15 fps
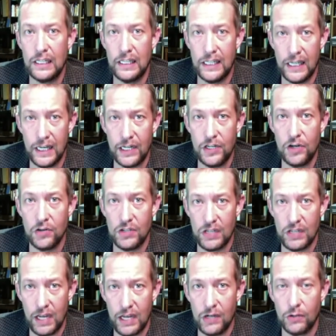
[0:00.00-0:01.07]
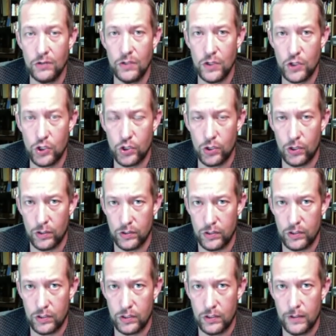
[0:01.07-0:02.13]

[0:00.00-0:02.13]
get your tail to church.